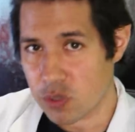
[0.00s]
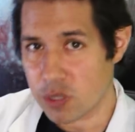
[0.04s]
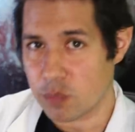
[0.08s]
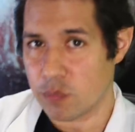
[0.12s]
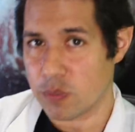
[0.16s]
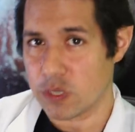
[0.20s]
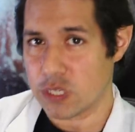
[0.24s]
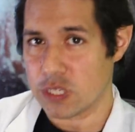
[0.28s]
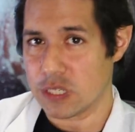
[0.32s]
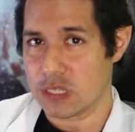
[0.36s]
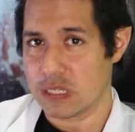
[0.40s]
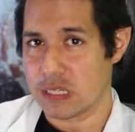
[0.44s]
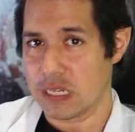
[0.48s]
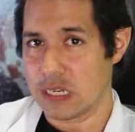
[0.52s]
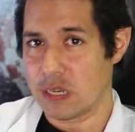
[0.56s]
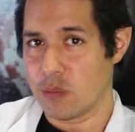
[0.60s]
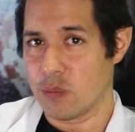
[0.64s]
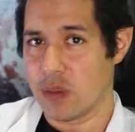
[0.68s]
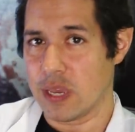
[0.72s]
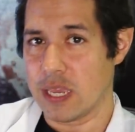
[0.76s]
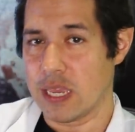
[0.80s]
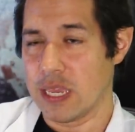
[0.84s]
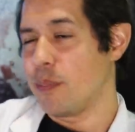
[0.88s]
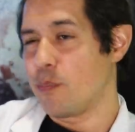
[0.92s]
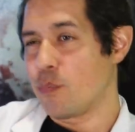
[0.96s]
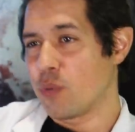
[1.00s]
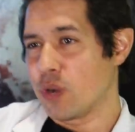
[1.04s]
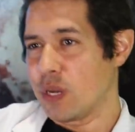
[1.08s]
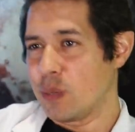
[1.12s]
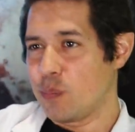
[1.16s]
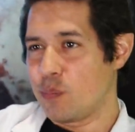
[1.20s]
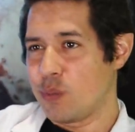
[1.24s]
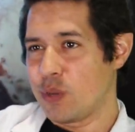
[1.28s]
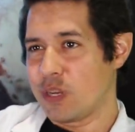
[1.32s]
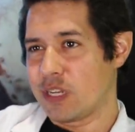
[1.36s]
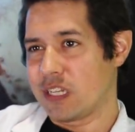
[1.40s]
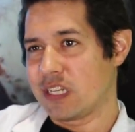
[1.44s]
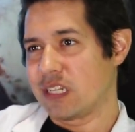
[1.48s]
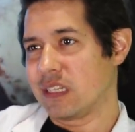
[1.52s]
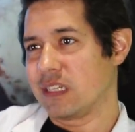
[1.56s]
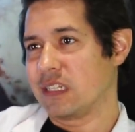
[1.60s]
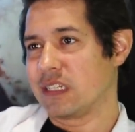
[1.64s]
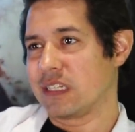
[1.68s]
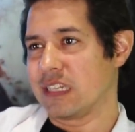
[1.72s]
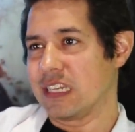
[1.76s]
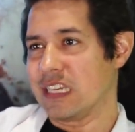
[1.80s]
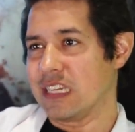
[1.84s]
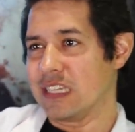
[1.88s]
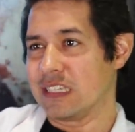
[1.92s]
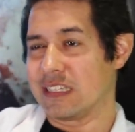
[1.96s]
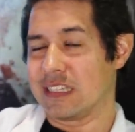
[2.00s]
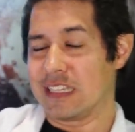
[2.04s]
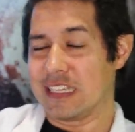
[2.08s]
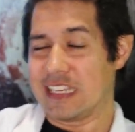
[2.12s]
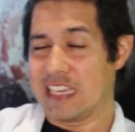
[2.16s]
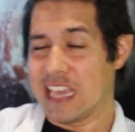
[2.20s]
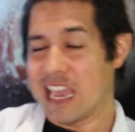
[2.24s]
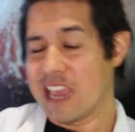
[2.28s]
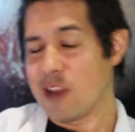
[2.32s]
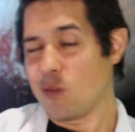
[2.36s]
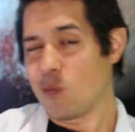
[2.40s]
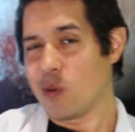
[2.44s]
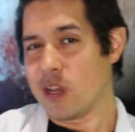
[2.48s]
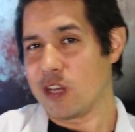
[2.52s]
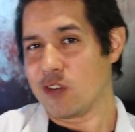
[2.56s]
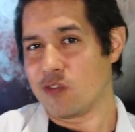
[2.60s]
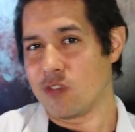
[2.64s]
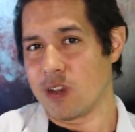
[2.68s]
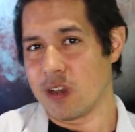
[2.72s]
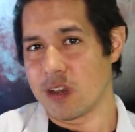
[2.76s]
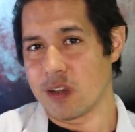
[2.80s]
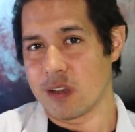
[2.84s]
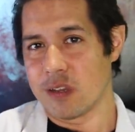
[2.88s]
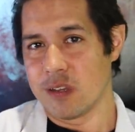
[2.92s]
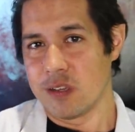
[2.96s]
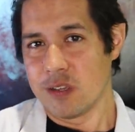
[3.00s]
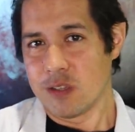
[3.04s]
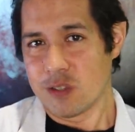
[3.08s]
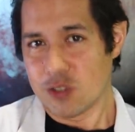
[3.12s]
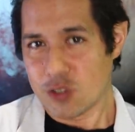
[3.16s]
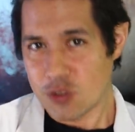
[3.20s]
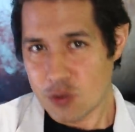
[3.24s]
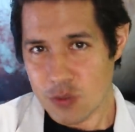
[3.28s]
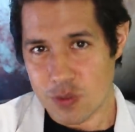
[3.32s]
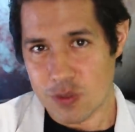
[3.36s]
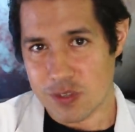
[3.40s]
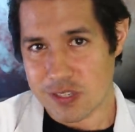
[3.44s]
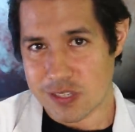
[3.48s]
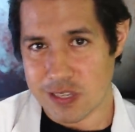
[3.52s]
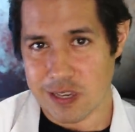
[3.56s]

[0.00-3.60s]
pretty pictures anyway. Pretty pictures is the gateway drug to the